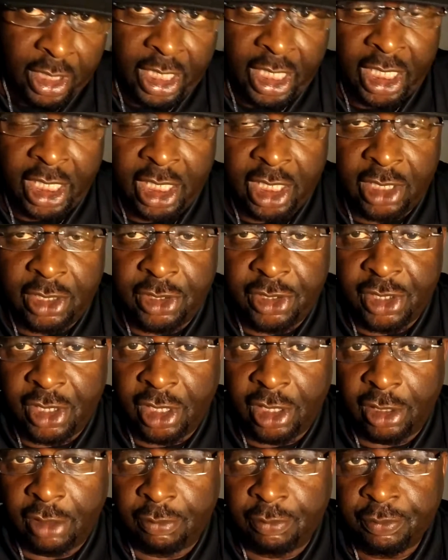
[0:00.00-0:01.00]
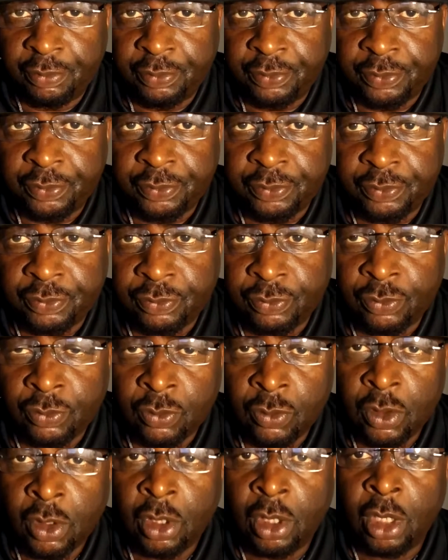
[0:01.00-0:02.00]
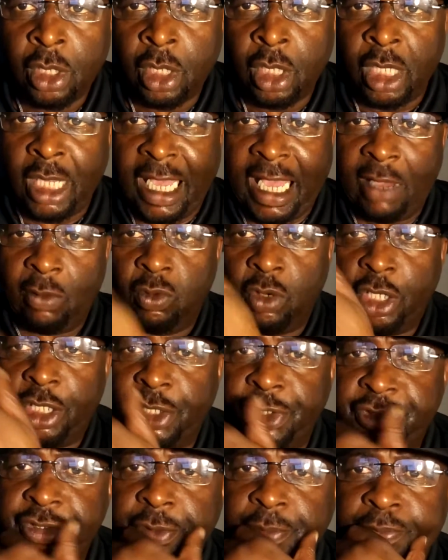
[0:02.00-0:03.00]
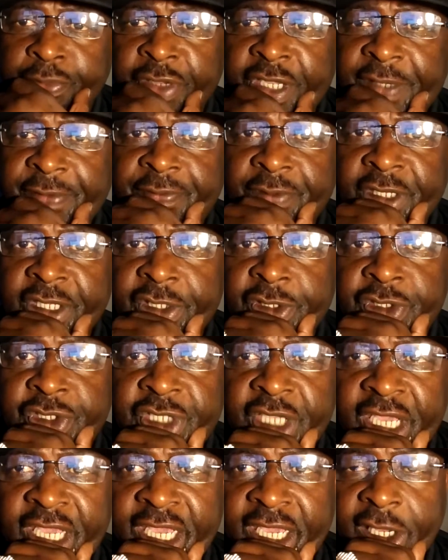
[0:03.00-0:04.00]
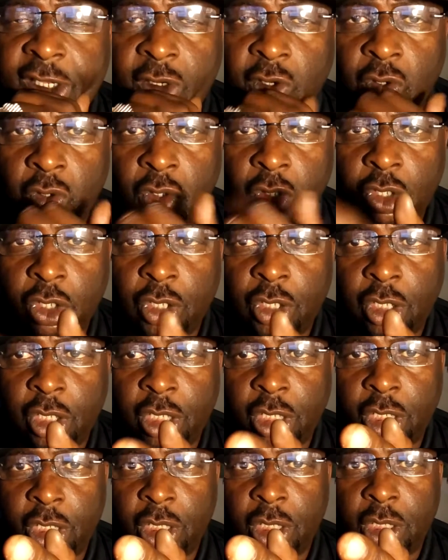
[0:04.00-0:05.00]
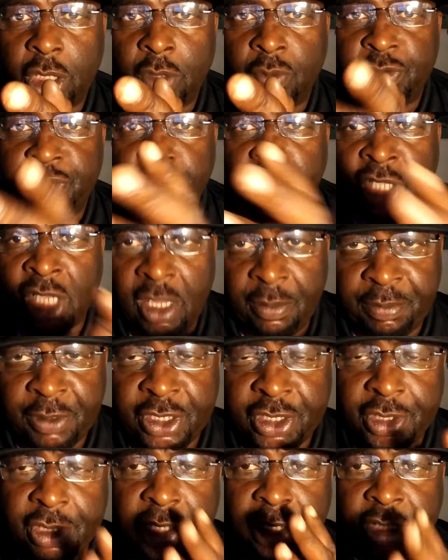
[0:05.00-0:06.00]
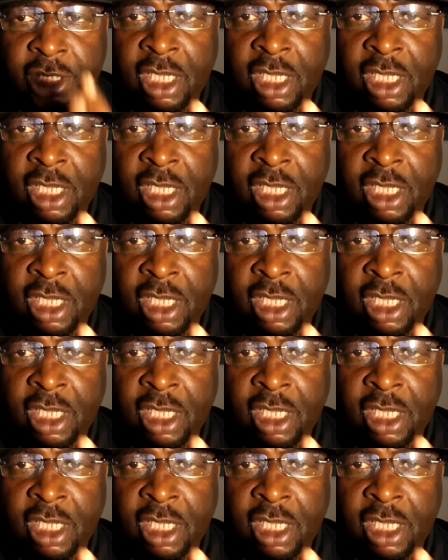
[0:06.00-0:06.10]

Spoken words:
And I wanted to briefly share on, it was a couple of